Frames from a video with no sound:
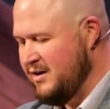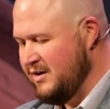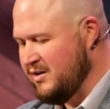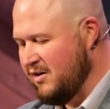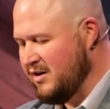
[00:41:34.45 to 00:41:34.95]

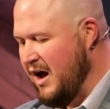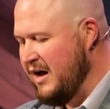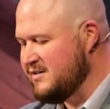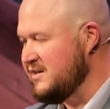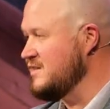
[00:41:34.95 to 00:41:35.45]
is Our
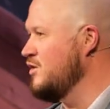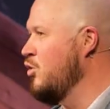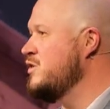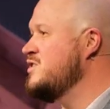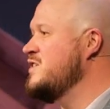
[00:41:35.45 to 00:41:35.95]
God. It says,
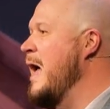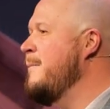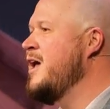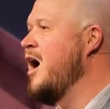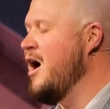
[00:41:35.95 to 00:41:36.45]
Lord
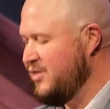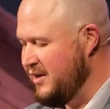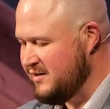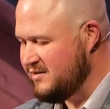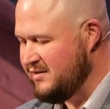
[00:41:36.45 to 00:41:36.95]
Sabaoth,
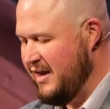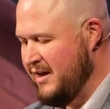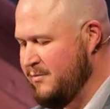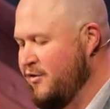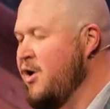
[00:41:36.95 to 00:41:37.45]
his
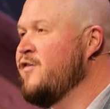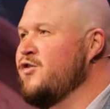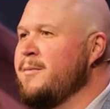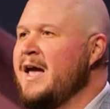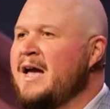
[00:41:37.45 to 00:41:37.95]
name,
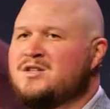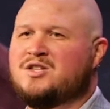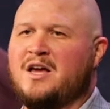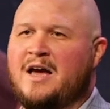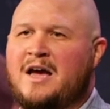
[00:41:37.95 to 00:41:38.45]
from
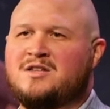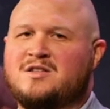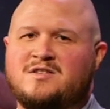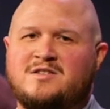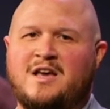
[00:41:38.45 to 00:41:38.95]
age to age
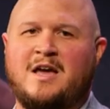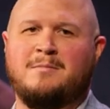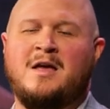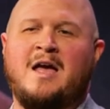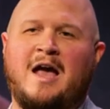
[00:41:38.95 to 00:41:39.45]
the
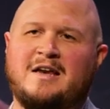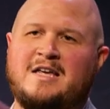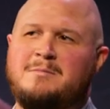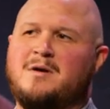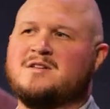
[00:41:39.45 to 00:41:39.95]
same, and
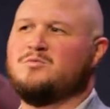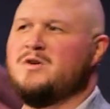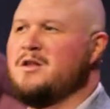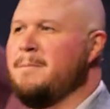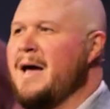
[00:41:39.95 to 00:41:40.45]
he must
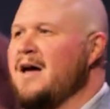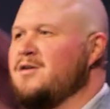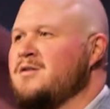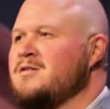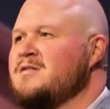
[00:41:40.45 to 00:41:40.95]
win the
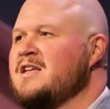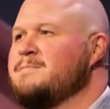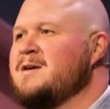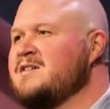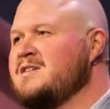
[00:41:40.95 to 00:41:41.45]
battle. That's
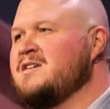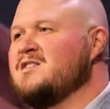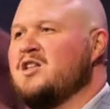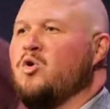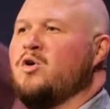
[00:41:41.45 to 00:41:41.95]
because he
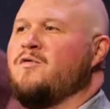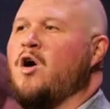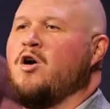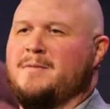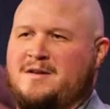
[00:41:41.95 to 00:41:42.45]
is the Lord of
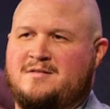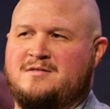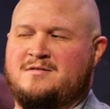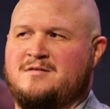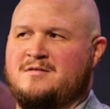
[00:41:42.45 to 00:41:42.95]

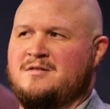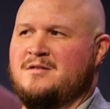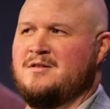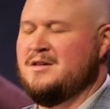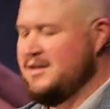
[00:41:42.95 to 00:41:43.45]
armies.
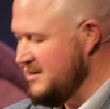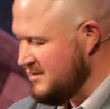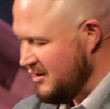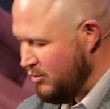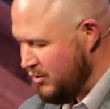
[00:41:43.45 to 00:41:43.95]

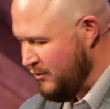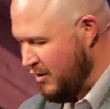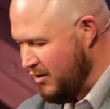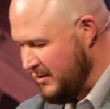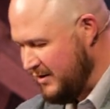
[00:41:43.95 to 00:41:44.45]
He's the Lord of
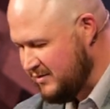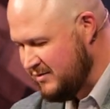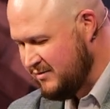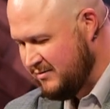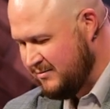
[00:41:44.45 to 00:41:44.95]
armies.